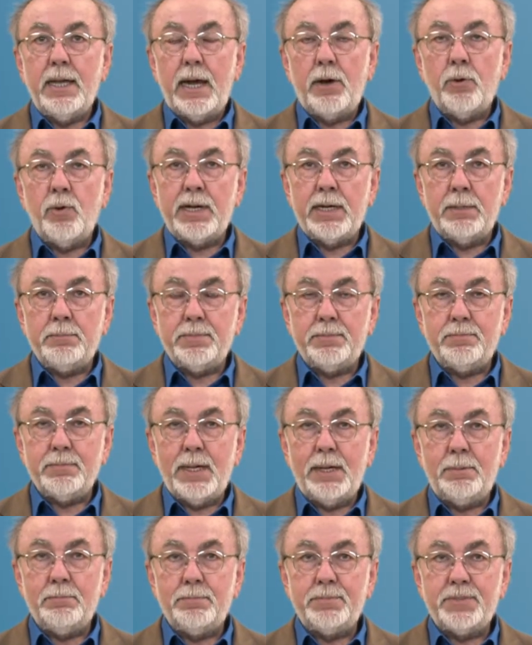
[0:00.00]
What
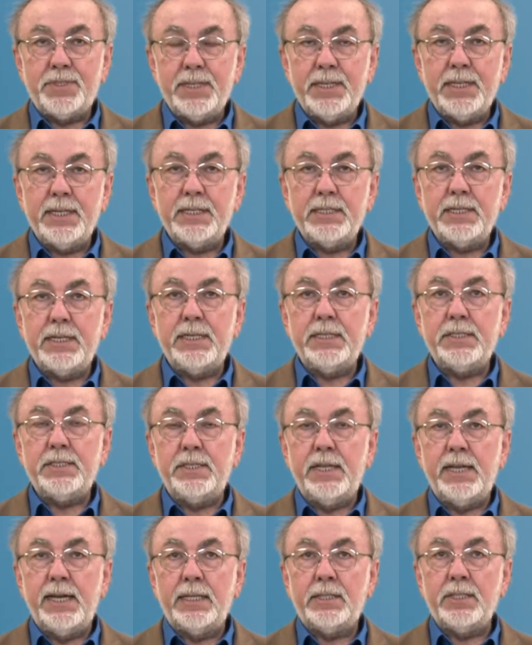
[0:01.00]
I'm saying
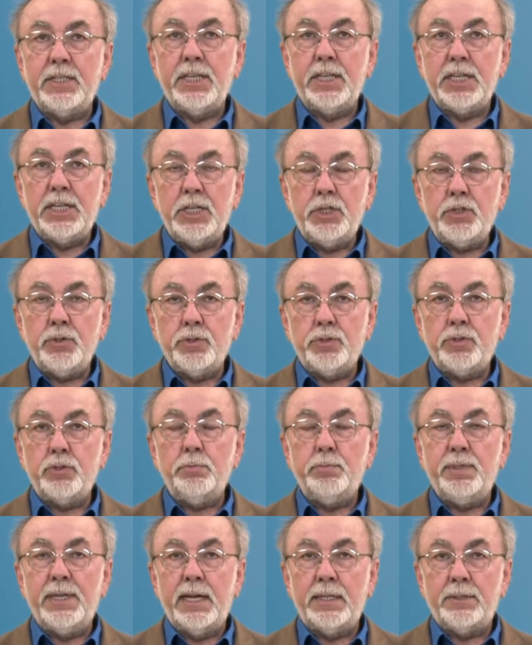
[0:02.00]
is that the issues
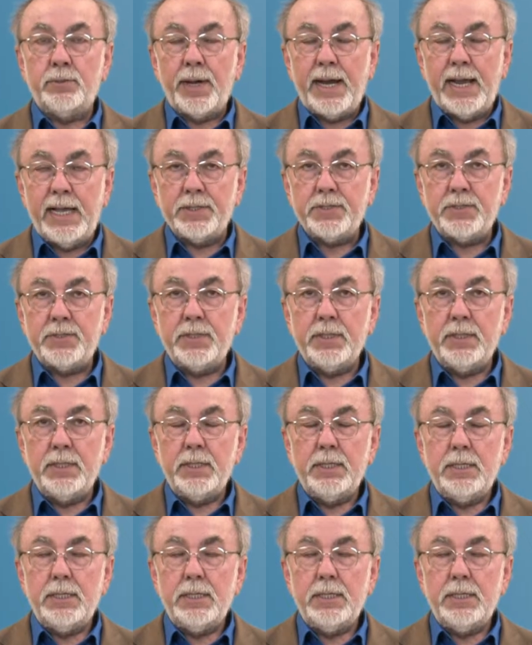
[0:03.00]
to be addressed,